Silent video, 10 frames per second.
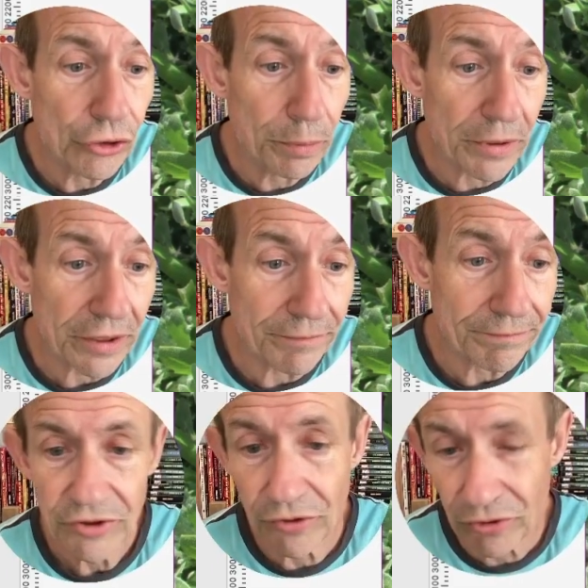Duplicate.
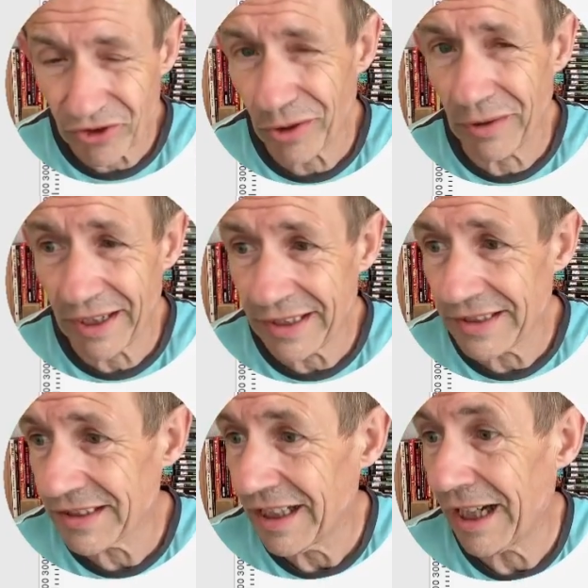So you've got two layers.